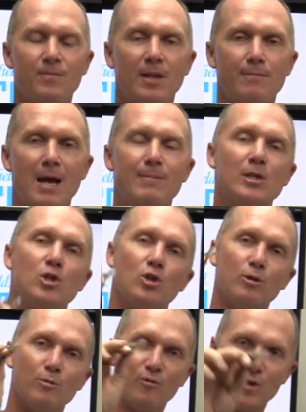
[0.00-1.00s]
that may be
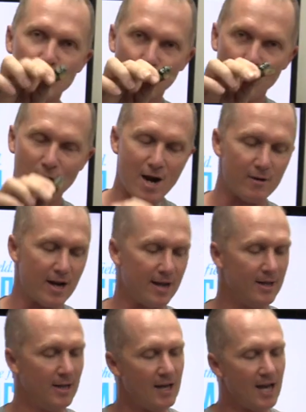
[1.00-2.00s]
suitable for your
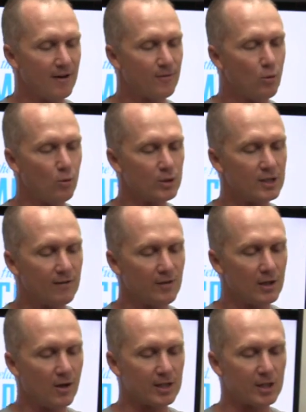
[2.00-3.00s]
area. And of course, if
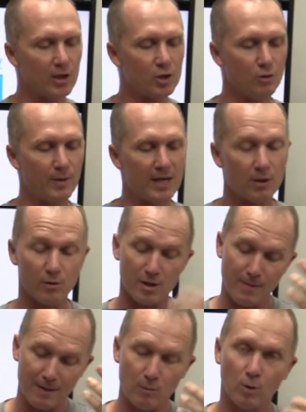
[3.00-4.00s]
you like social media and
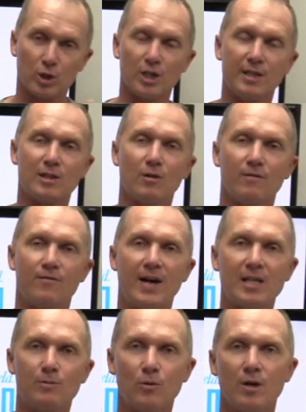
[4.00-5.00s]
you may be watching this on
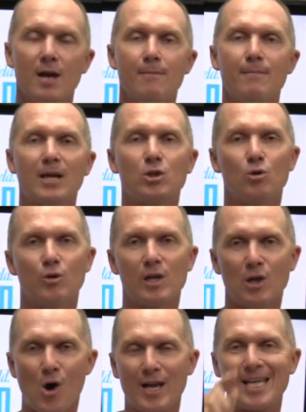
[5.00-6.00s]
Facebook, make sure you
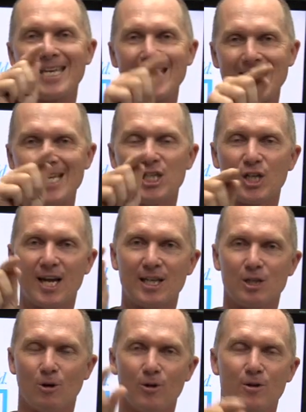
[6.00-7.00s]
like
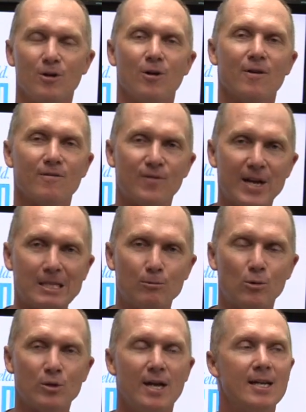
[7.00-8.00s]
EJ Todd on
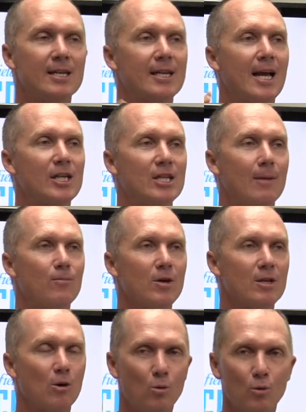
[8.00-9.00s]
Facebook to catch up
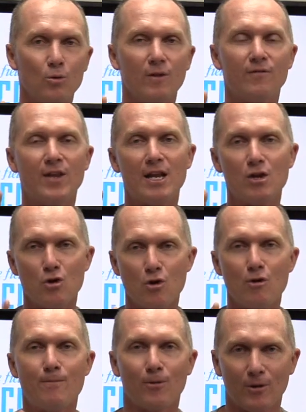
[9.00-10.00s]
with all of their
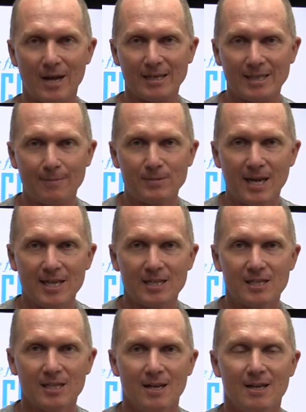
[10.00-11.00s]
new product
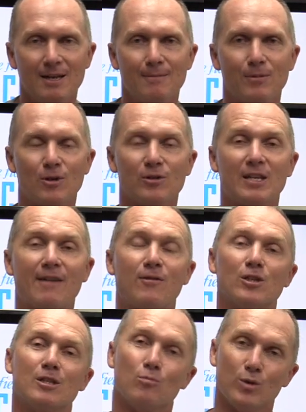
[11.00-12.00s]
updates, because they've
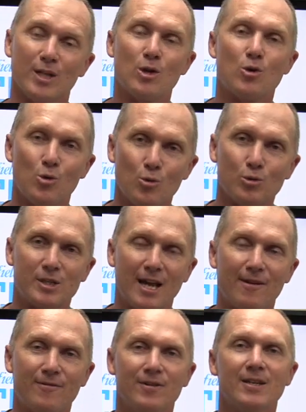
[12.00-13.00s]
got some really cool
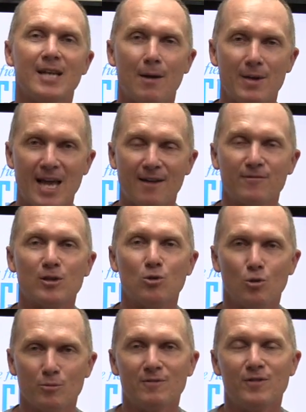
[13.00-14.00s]
stuff coming out for
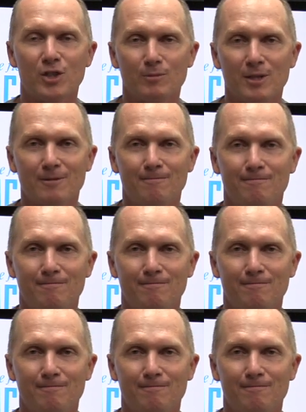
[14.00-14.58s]
tournament fishermen.